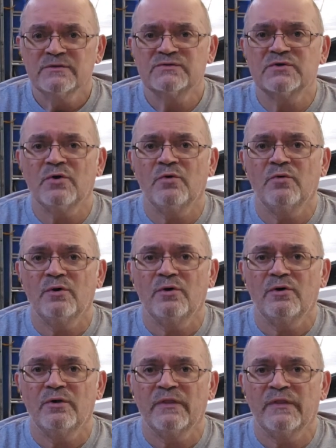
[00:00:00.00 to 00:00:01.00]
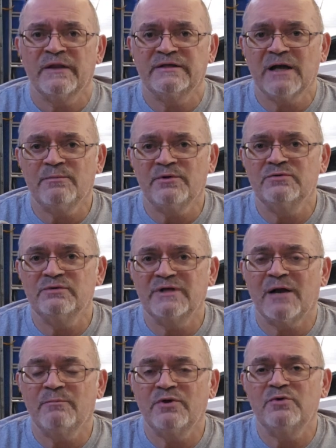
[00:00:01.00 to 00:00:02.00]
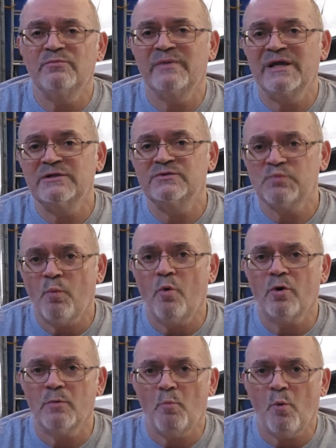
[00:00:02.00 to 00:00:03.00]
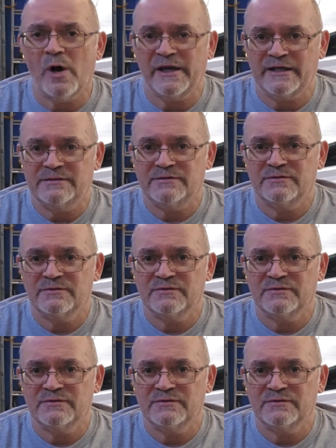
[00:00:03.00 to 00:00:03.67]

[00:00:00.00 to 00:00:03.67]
So the WW means warm white.